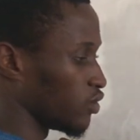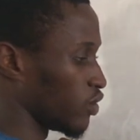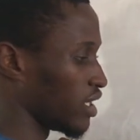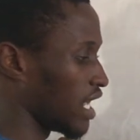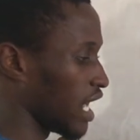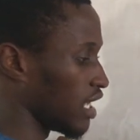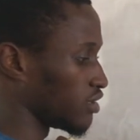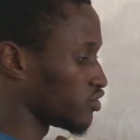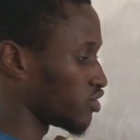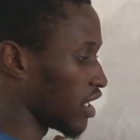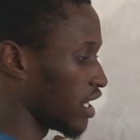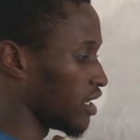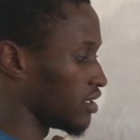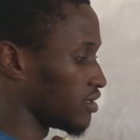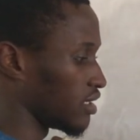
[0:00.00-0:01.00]
when I
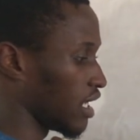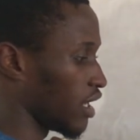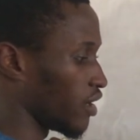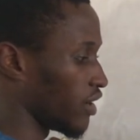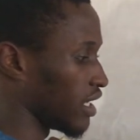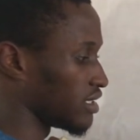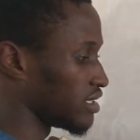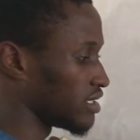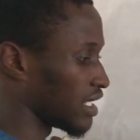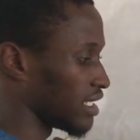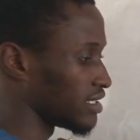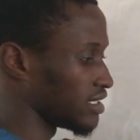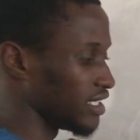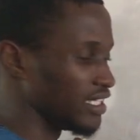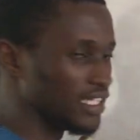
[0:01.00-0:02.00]
try and I'll write it
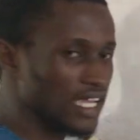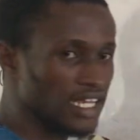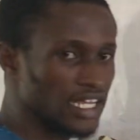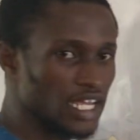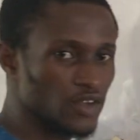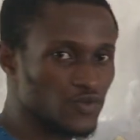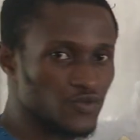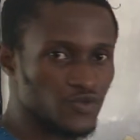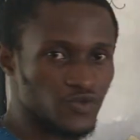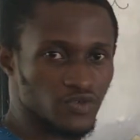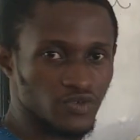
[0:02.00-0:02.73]
as E and F.